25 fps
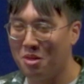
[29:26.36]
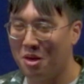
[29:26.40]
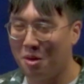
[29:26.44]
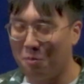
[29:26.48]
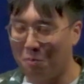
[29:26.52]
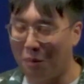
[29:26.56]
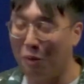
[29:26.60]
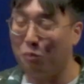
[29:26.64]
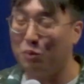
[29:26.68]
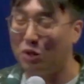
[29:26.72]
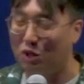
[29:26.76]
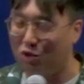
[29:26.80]

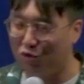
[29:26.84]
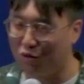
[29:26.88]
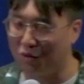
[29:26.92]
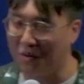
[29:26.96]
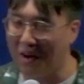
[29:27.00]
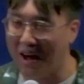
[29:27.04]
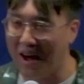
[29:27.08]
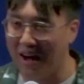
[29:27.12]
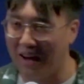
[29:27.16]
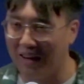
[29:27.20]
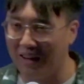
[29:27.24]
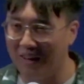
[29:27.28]
But we
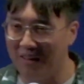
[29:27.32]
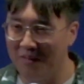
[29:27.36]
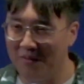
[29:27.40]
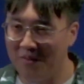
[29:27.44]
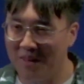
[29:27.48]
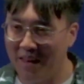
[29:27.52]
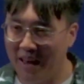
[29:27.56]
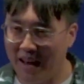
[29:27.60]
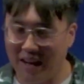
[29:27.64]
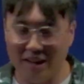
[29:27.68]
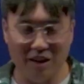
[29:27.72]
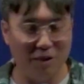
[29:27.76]
try.
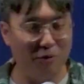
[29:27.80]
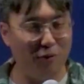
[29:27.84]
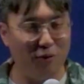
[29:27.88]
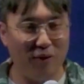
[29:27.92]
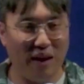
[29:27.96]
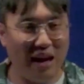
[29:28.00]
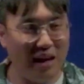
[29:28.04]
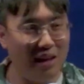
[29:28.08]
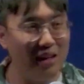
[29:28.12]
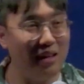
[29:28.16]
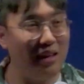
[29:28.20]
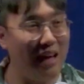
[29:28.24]
And the
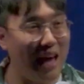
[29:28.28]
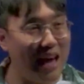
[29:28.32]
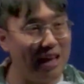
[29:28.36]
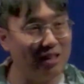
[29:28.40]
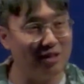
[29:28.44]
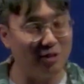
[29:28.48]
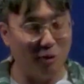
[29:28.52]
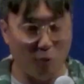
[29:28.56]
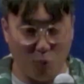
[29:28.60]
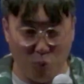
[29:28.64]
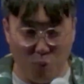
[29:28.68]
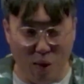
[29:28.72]
father
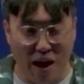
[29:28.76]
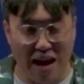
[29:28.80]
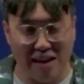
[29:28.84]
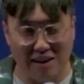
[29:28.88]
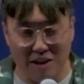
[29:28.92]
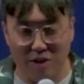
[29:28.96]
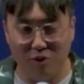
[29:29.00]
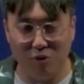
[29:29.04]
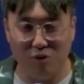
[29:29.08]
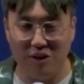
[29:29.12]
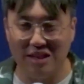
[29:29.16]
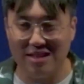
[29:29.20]
has
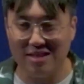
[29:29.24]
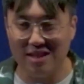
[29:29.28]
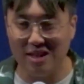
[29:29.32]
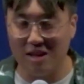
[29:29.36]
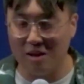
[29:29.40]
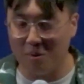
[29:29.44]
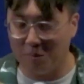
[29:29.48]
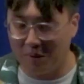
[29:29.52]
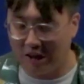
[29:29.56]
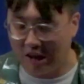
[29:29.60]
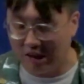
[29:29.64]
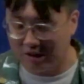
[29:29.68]
valid
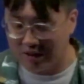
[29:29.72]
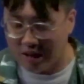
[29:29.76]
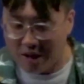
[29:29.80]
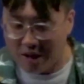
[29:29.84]
reasoning because